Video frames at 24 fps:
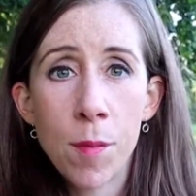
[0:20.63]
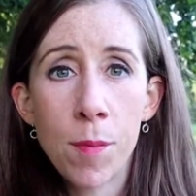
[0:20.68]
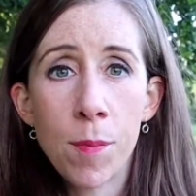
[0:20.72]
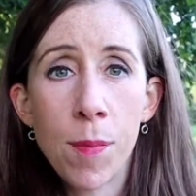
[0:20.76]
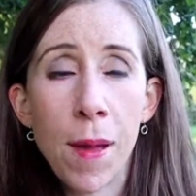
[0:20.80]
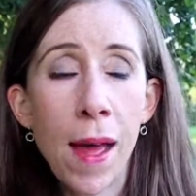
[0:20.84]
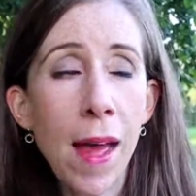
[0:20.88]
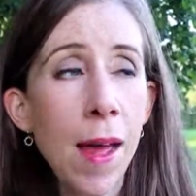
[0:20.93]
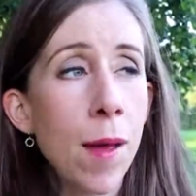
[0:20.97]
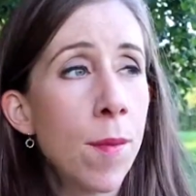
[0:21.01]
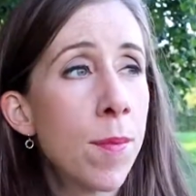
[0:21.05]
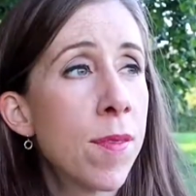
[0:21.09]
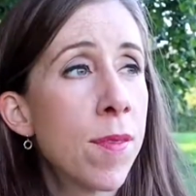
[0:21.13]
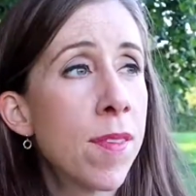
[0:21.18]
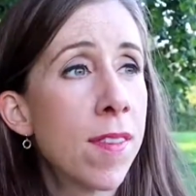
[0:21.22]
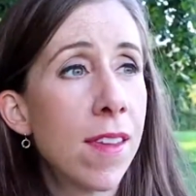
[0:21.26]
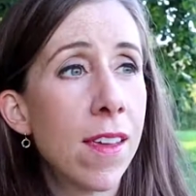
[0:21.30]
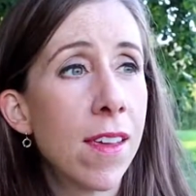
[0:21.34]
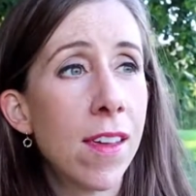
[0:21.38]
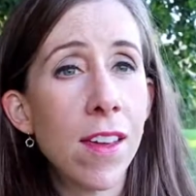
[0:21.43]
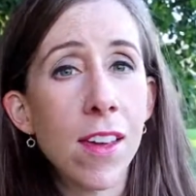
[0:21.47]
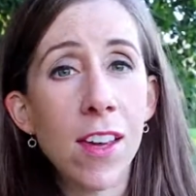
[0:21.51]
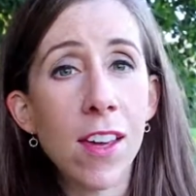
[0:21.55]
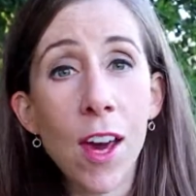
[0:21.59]
Perhaps
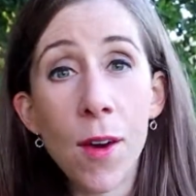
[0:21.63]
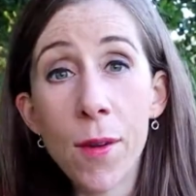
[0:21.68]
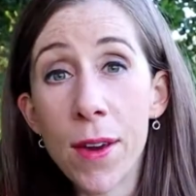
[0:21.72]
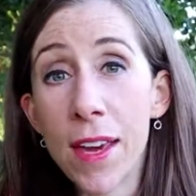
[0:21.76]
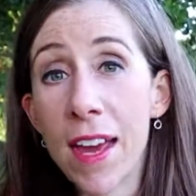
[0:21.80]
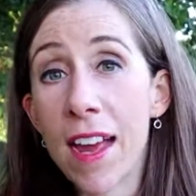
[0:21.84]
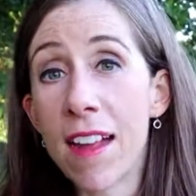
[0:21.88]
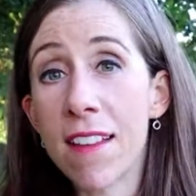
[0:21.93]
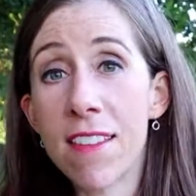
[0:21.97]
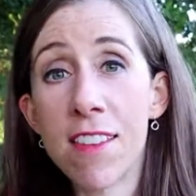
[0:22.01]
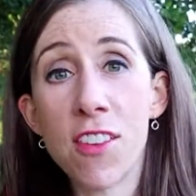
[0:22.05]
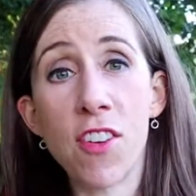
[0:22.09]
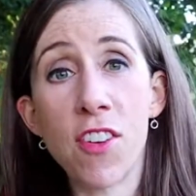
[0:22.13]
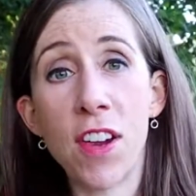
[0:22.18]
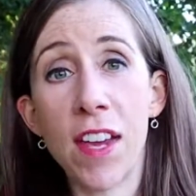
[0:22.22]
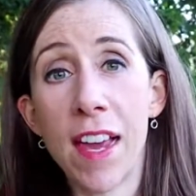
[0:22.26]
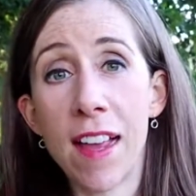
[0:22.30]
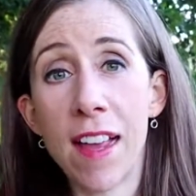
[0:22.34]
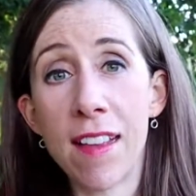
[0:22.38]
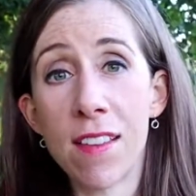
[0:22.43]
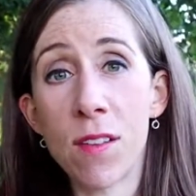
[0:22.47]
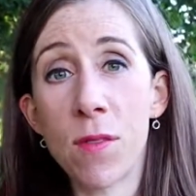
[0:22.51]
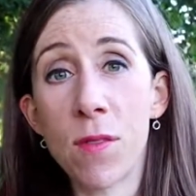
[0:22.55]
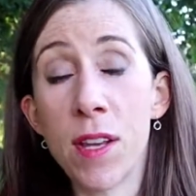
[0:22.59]
going out to drink
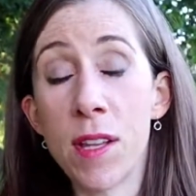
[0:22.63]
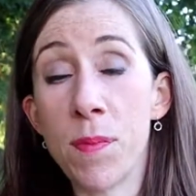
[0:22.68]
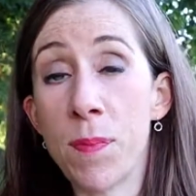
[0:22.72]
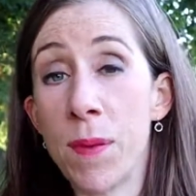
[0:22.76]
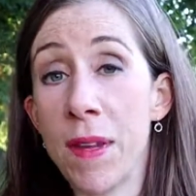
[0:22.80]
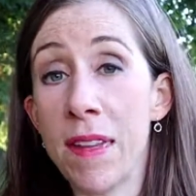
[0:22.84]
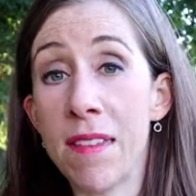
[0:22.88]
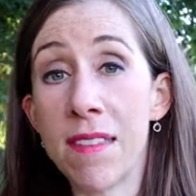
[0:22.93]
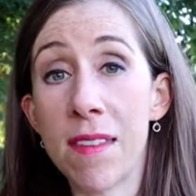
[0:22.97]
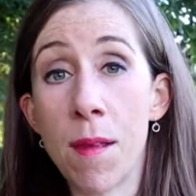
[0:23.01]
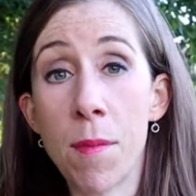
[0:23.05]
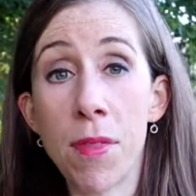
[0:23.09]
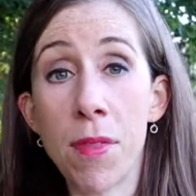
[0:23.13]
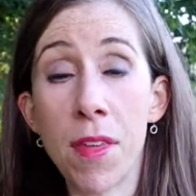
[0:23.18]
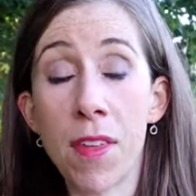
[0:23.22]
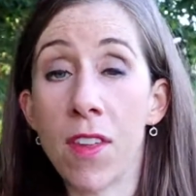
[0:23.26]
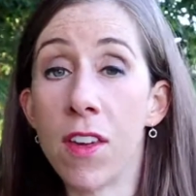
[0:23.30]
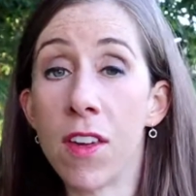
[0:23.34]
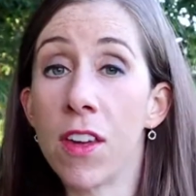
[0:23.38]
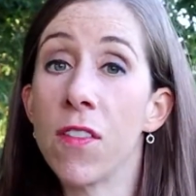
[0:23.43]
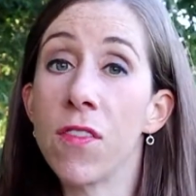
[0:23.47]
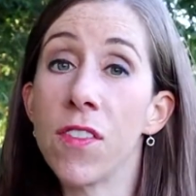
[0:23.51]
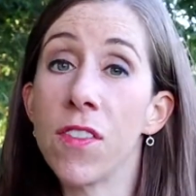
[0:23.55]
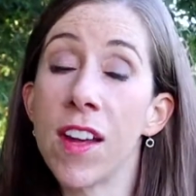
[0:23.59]
has always been something
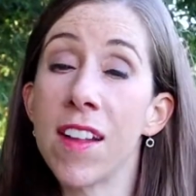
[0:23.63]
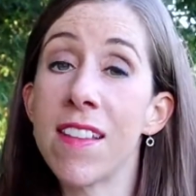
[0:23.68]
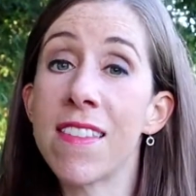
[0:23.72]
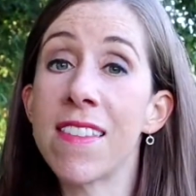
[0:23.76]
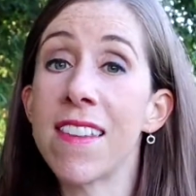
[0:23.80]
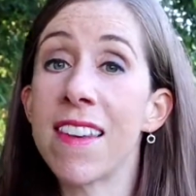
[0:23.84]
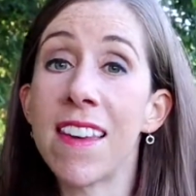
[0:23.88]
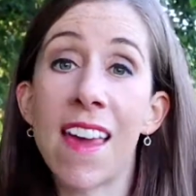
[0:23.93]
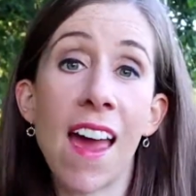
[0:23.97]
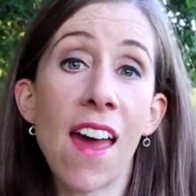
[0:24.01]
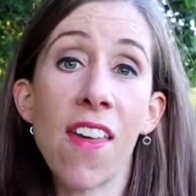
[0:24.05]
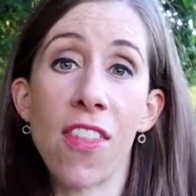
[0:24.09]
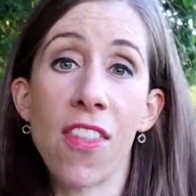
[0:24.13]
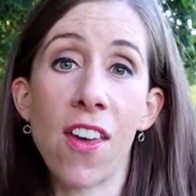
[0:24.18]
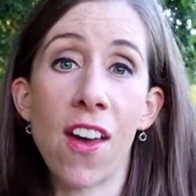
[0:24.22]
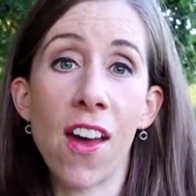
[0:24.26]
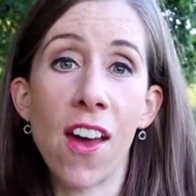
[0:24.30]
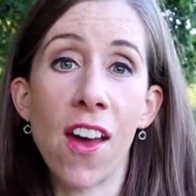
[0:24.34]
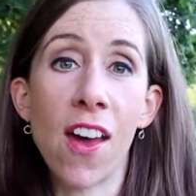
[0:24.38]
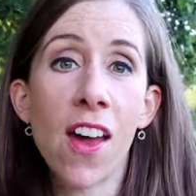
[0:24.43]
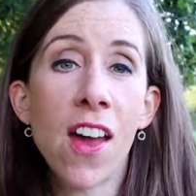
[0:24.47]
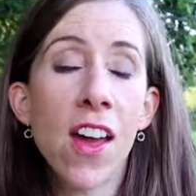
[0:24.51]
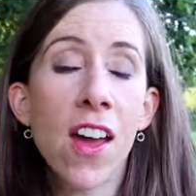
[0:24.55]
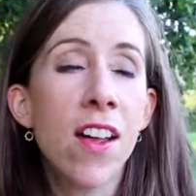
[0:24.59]
that you've done
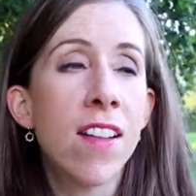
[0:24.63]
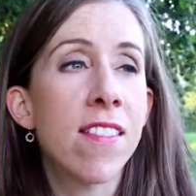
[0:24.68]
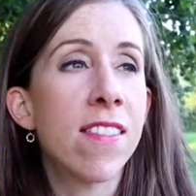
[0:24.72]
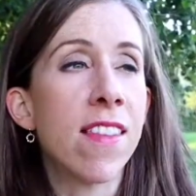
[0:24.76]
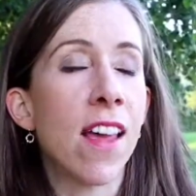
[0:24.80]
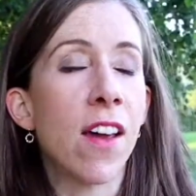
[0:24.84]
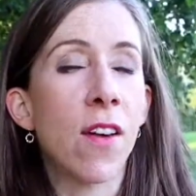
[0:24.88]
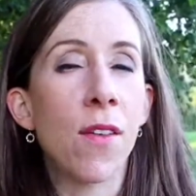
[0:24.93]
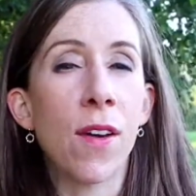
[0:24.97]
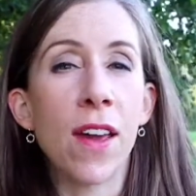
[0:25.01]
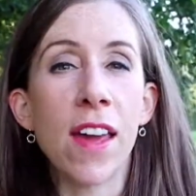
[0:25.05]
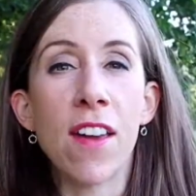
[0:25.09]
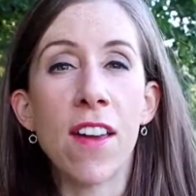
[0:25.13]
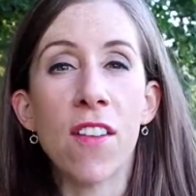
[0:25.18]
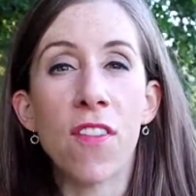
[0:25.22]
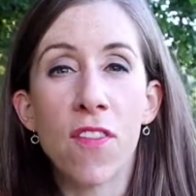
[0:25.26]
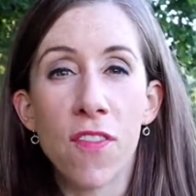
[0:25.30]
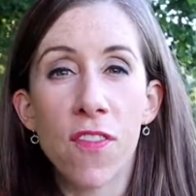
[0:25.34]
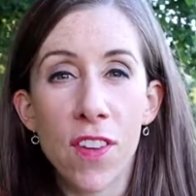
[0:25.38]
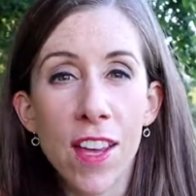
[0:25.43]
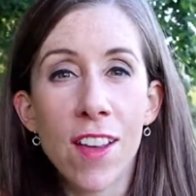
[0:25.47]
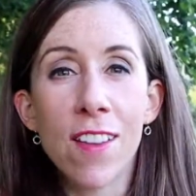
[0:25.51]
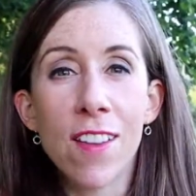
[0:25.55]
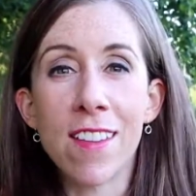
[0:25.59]
together, so it
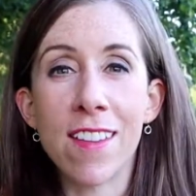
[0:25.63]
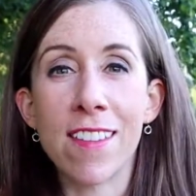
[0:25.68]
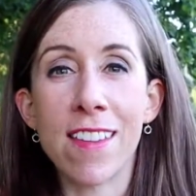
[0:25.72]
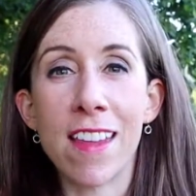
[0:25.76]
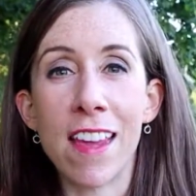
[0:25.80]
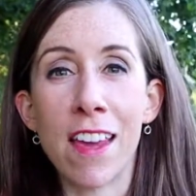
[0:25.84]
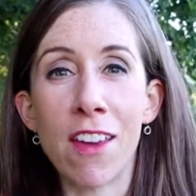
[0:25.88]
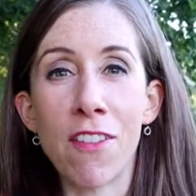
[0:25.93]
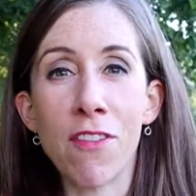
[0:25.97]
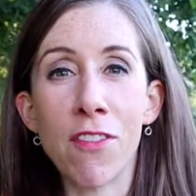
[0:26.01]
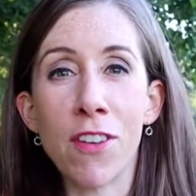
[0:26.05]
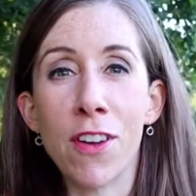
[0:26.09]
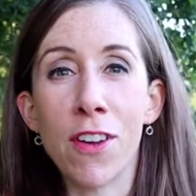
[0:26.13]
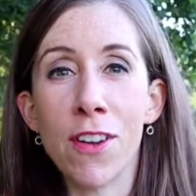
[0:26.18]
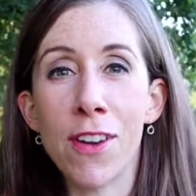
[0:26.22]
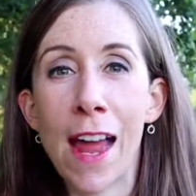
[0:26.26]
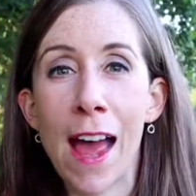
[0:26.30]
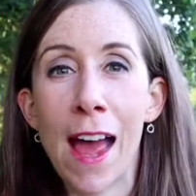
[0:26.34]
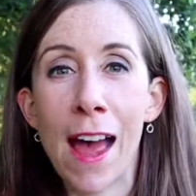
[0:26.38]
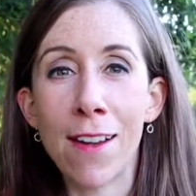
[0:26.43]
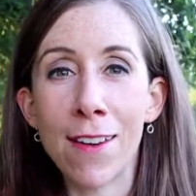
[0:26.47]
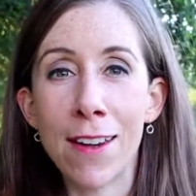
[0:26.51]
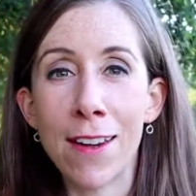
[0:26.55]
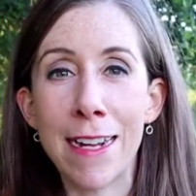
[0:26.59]
feels as if you
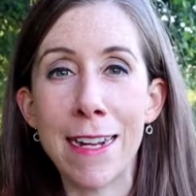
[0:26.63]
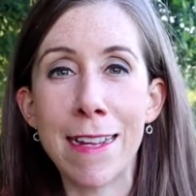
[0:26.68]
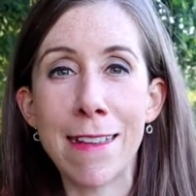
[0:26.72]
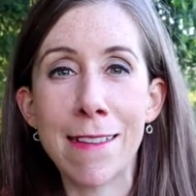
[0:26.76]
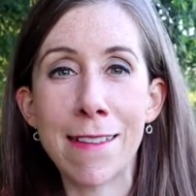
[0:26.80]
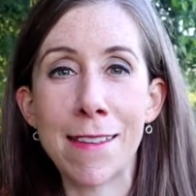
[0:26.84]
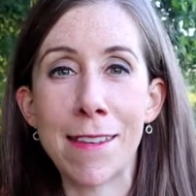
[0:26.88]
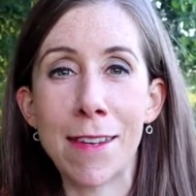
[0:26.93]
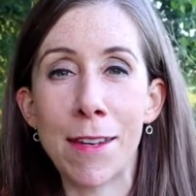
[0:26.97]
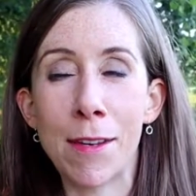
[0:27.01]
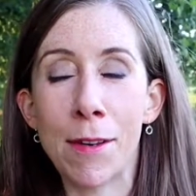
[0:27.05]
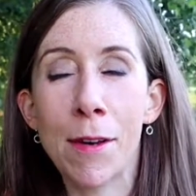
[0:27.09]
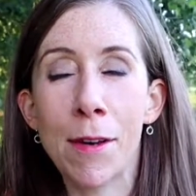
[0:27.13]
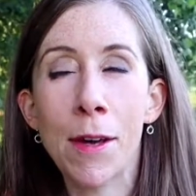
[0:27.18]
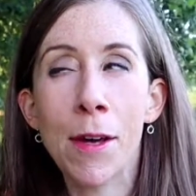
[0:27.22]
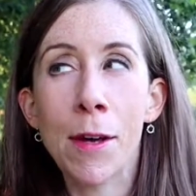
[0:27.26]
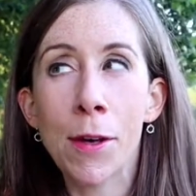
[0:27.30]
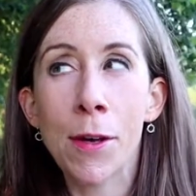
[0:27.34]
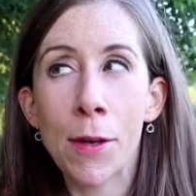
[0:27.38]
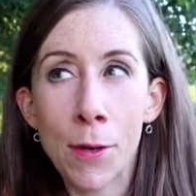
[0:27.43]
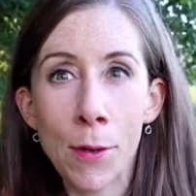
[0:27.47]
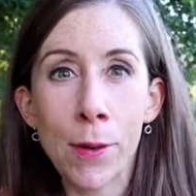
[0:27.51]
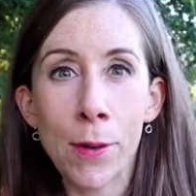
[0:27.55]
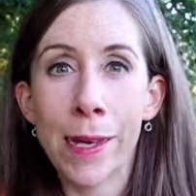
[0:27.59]
now need to
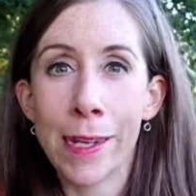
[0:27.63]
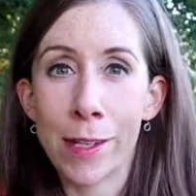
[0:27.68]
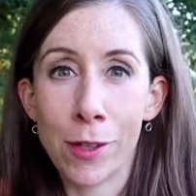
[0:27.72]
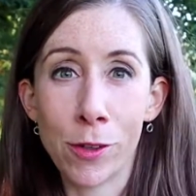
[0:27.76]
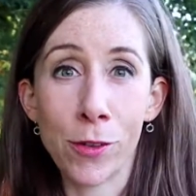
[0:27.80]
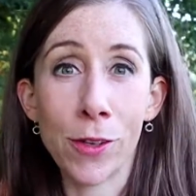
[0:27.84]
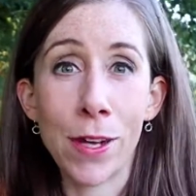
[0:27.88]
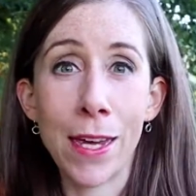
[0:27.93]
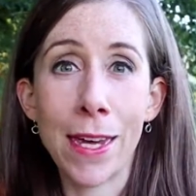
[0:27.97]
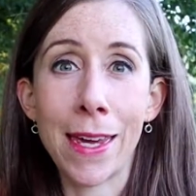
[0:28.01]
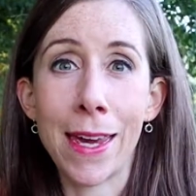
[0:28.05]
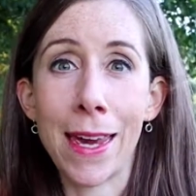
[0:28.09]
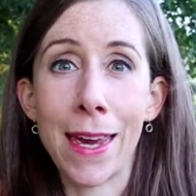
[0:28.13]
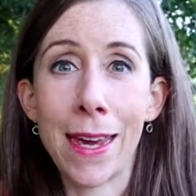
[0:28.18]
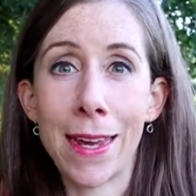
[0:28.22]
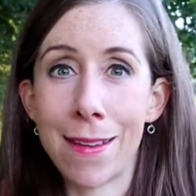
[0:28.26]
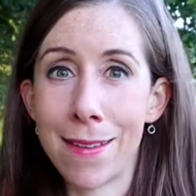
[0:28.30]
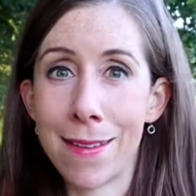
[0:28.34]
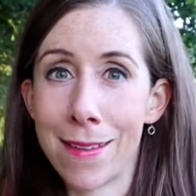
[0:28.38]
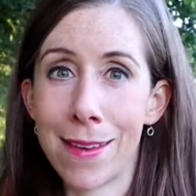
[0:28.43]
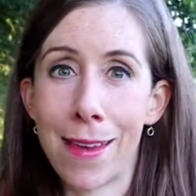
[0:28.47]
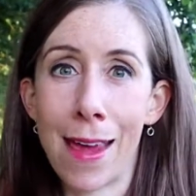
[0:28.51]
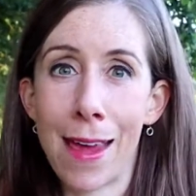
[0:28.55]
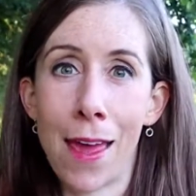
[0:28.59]
quit drinking
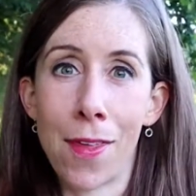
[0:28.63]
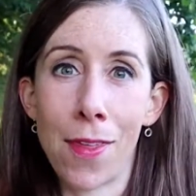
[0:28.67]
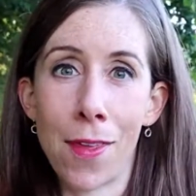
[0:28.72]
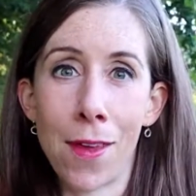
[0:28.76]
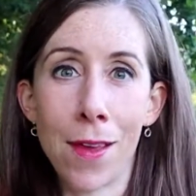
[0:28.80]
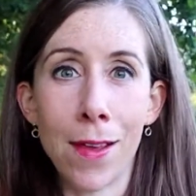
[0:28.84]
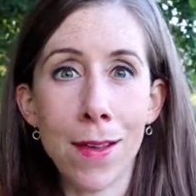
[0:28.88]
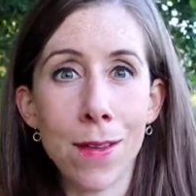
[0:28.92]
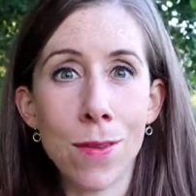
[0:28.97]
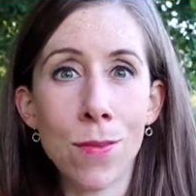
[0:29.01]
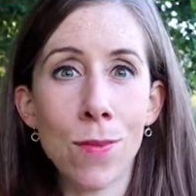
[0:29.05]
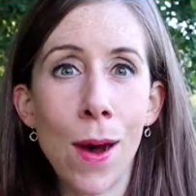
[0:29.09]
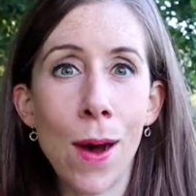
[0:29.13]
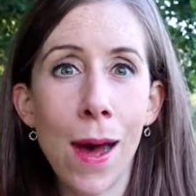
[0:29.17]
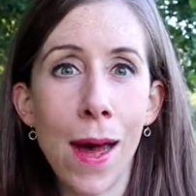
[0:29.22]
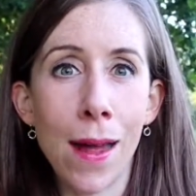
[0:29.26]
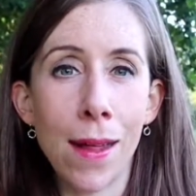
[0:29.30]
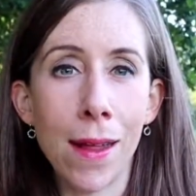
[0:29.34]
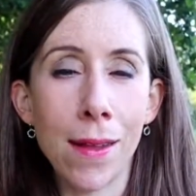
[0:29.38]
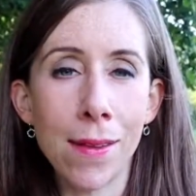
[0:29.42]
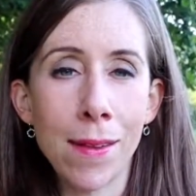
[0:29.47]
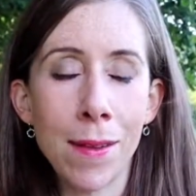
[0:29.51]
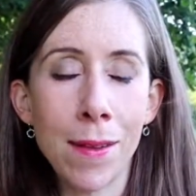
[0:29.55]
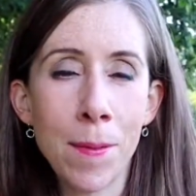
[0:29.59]
together as
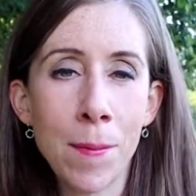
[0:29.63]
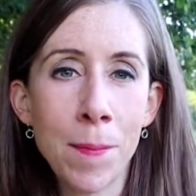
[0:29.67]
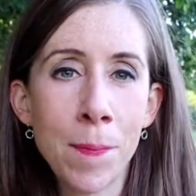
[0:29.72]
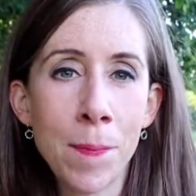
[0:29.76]
well.